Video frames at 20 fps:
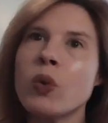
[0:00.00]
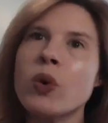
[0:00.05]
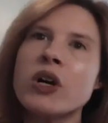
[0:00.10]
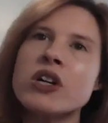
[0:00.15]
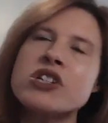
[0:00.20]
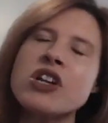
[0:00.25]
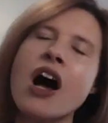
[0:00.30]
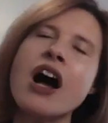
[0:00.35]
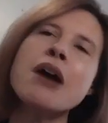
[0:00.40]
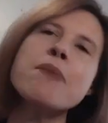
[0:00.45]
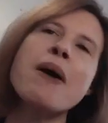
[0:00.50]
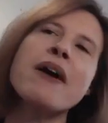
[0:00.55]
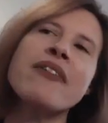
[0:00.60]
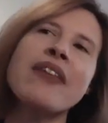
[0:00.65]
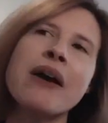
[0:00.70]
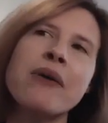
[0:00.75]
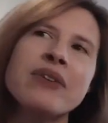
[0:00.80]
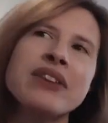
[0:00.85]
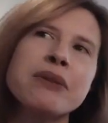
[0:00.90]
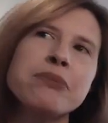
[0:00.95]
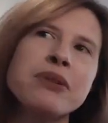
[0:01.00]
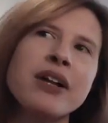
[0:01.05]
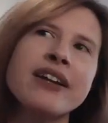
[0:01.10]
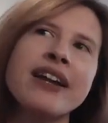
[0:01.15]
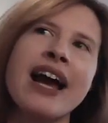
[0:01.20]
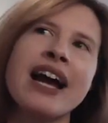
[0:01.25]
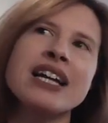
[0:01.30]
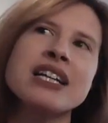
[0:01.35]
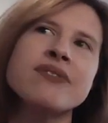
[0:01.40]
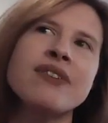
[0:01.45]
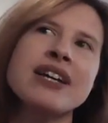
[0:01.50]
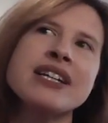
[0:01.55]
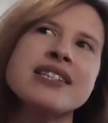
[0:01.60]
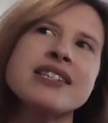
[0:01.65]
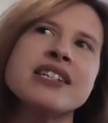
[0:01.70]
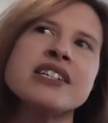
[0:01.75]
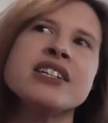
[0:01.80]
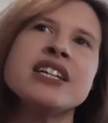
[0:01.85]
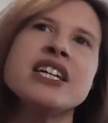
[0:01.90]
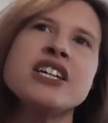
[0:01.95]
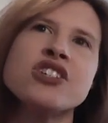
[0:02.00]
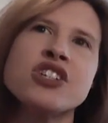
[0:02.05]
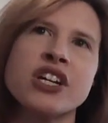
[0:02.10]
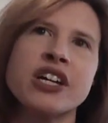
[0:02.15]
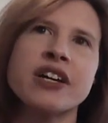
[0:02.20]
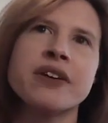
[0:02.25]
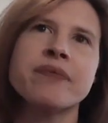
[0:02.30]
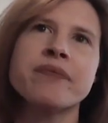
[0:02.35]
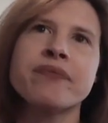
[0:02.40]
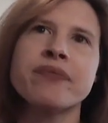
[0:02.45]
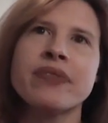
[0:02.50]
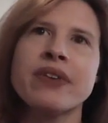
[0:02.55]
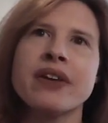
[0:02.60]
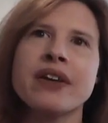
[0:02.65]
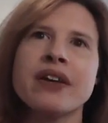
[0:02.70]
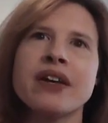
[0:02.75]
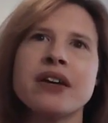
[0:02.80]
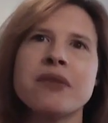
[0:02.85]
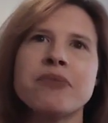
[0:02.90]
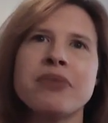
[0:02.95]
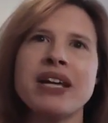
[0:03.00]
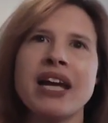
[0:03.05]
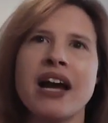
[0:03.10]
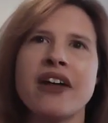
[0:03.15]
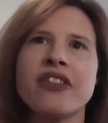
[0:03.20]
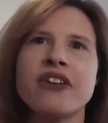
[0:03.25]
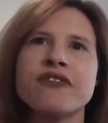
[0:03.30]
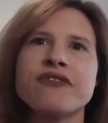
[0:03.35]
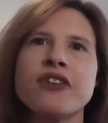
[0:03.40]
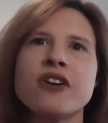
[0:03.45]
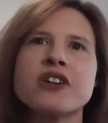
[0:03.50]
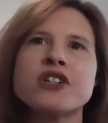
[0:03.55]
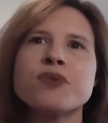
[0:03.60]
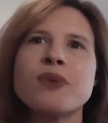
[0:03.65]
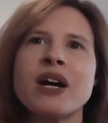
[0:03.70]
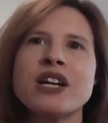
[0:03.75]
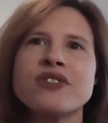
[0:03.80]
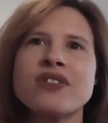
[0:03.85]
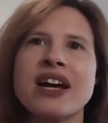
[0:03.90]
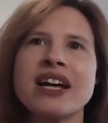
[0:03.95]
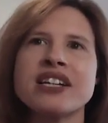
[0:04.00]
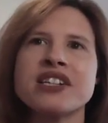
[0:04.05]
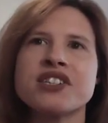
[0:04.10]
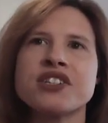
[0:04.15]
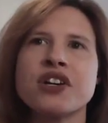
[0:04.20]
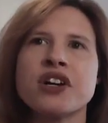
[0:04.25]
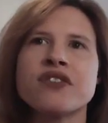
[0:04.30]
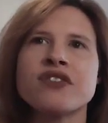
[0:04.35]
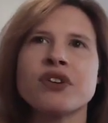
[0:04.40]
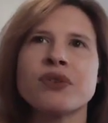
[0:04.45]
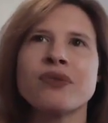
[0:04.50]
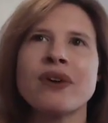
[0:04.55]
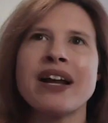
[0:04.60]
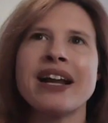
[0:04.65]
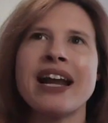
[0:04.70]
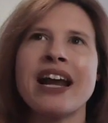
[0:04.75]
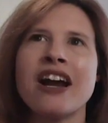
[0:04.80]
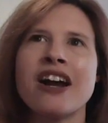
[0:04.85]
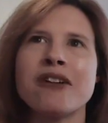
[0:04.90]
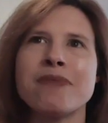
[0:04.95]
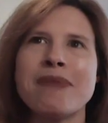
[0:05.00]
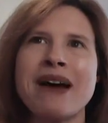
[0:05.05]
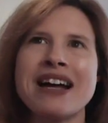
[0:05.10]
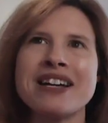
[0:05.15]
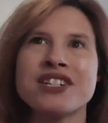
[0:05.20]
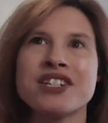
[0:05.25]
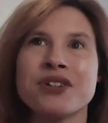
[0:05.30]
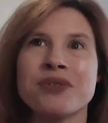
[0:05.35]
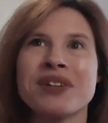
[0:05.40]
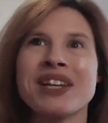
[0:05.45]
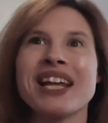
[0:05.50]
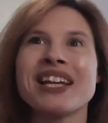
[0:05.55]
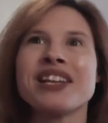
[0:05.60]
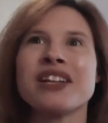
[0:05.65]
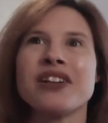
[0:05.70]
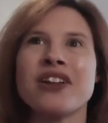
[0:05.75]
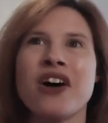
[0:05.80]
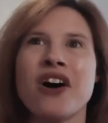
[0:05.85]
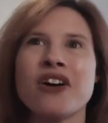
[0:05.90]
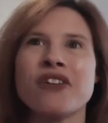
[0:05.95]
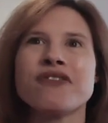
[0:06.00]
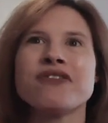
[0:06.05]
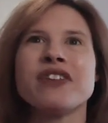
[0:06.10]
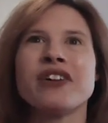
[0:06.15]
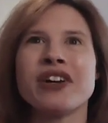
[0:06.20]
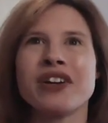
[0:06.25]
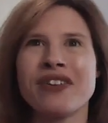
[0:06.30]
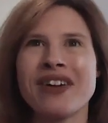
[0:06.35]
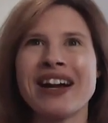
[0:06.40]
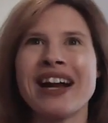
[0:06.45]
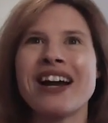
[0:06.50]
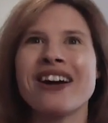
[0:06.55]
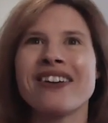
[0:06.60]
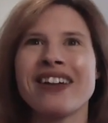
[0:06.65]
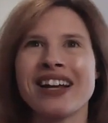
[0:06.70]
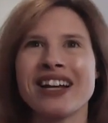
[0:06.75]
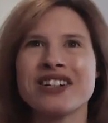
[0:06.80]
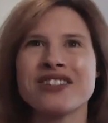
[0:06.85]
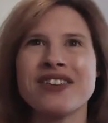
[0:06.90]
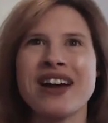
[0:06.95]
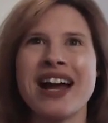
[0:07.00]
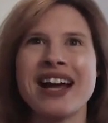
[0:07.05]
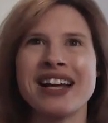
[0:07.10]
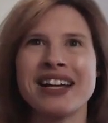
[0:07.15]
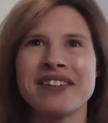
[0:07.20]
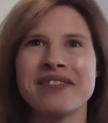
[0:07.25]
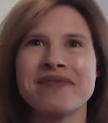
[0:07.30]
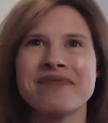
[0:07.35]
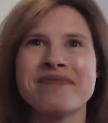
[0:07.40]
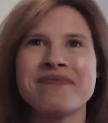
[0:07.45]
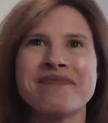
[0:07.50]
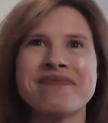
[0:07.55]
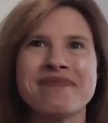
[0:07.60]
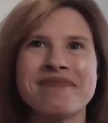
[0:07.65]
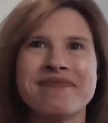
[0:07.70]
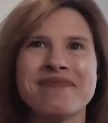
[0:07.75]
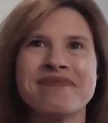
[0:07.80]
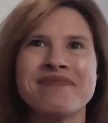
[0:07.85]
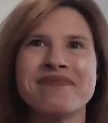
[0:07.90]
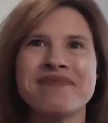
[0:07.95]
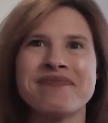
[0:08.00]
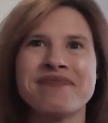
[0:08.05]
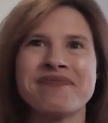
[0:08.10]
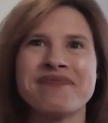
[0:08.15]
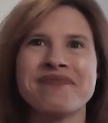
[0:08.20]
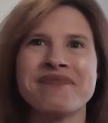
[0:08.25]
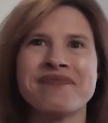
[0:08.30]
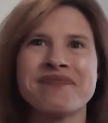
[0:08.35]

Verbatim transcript: we're going to talk about that when the blood activates in Gija. But yeah, the first white dragon served a red haired master with like the long flowing red hair like a dragon. Mm-hmm.